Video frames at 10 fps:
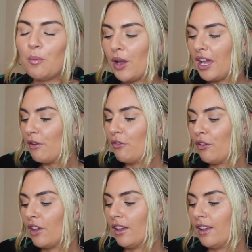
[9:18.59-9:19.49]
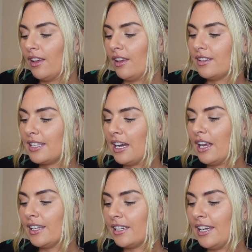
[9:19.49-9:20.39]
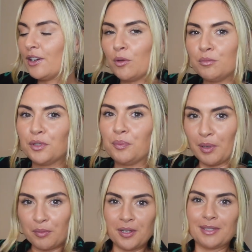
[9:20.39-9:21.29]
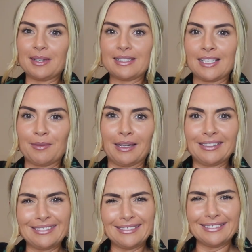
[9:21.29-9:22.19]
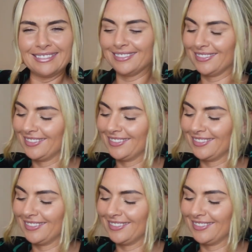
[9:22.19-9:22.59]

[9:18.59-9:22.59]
But if, say like, it comes up and I'm not expecting it, I'm like, ah!